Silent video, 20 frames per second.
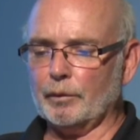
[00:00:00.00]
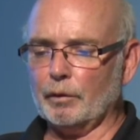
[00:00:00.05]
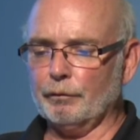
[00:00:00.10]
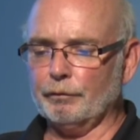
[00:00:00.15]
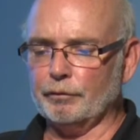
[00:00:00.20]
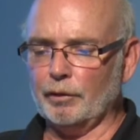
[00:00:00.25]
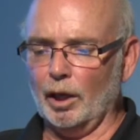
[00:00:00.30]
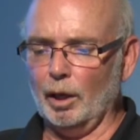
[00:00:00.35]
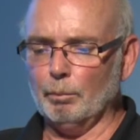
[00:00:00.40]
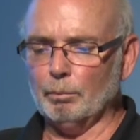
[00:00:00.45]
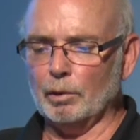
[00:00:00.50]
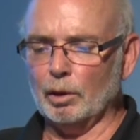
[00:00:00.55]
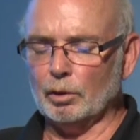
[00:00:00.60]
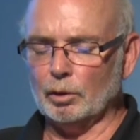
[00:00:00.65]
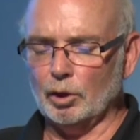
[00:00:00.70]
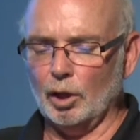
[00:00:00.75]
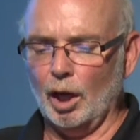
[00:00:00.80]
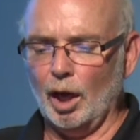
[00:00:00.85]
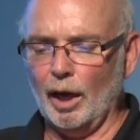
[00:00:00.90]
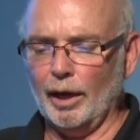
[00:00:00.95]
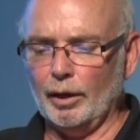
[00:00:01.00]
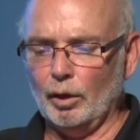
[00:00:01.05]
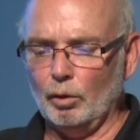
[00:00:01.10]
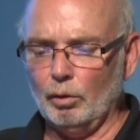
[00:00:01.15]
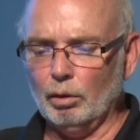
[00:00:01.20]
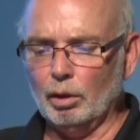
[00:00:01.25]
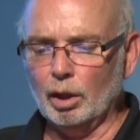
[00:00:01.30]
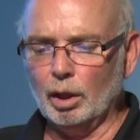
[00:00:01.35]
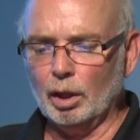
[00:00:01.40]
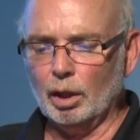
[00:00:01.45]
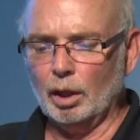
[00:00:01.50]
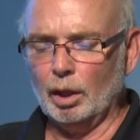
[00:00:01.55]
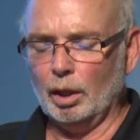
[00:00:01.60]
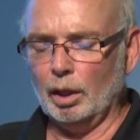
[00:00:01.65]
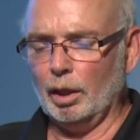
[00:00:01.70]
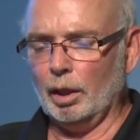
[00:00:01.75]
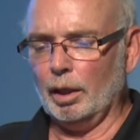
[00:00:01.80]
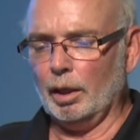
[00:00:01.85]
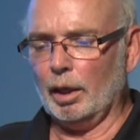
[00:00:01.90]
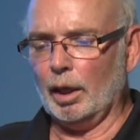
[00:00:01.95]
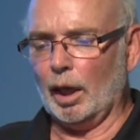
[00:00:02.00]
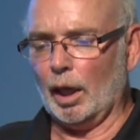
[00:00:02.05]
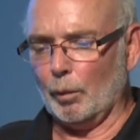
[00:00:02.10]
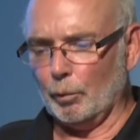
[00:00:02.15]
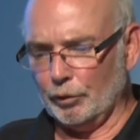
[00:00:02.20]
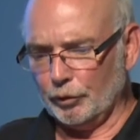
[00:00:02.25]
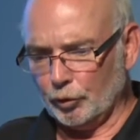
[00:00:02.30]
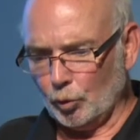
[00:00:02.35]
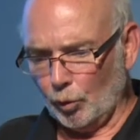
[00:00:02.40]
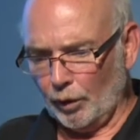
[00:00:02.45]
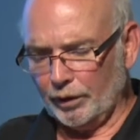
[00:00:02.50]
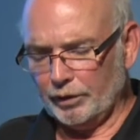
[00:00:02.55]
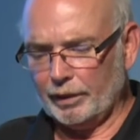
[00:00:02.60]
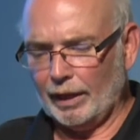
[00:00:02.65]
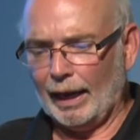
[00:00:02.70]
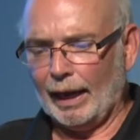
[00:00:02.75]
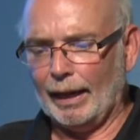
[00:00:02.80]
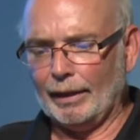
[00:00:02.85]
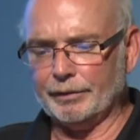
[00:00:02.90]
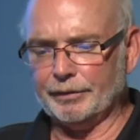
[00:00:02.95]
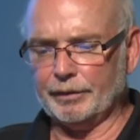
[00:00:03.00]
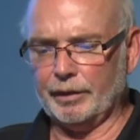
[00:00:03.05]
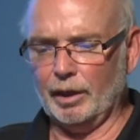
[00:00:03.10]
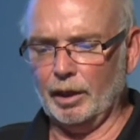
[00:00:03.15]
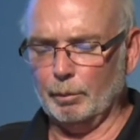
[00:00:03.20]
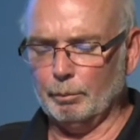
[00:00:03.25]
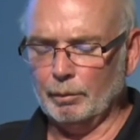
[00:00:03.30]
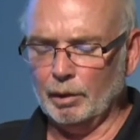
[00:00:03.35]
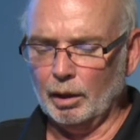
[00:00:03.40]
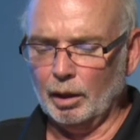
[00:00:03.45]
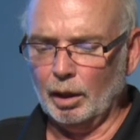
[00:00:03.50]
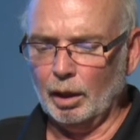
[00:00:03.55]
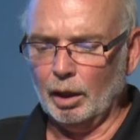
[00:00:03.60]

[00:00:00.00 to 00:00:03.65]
from Lyle, I was going to ask him